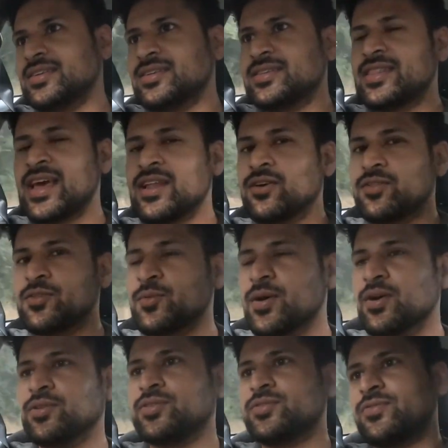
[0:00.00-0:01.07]
They're not the
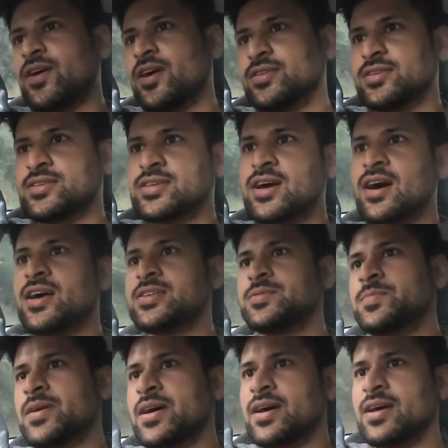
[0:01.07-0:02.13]
world's fastest cars,
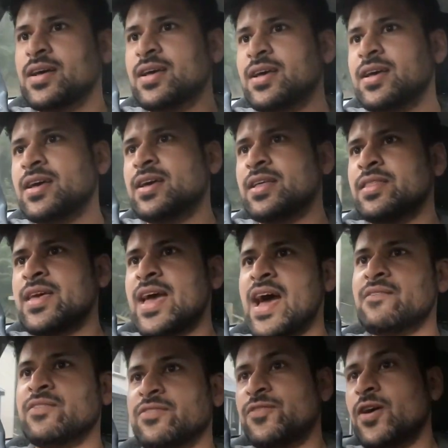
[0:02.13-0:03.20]
but they
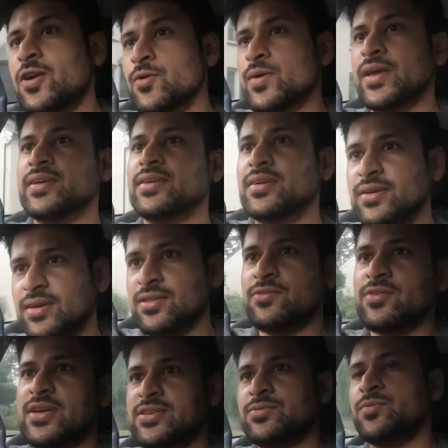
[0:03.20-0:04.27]
have a following. And the
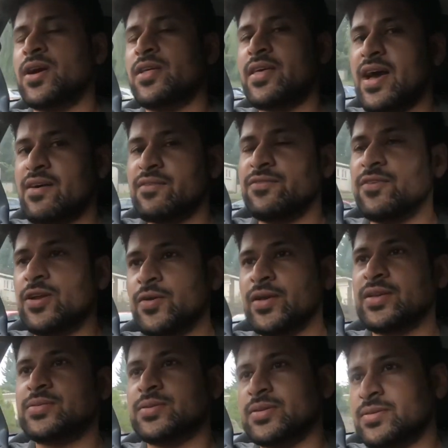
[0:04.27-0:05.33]
reason why they have a following
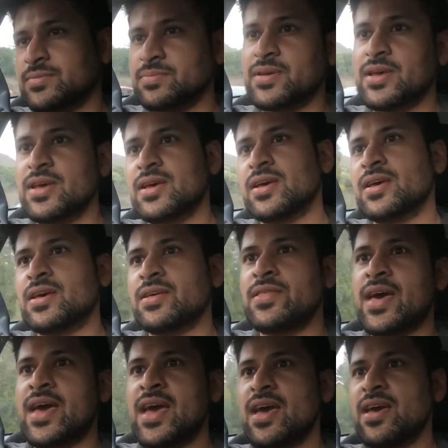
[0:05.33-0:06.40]
is because
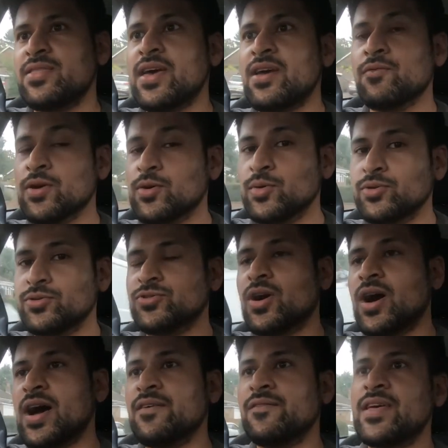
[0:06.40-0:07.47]
they're rear-wheel
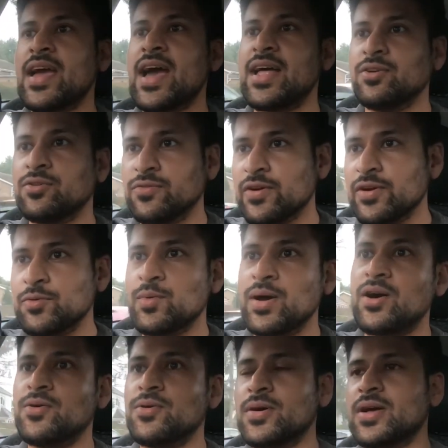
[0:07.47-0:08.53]
drive, they handle very
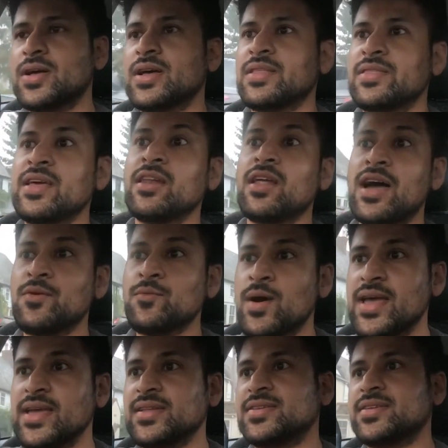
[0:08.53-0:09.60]
well, they're
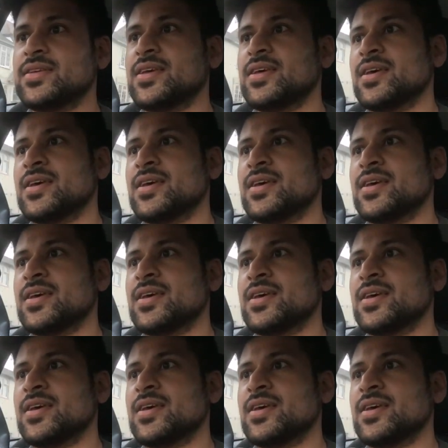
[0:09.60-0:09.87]
lightweight.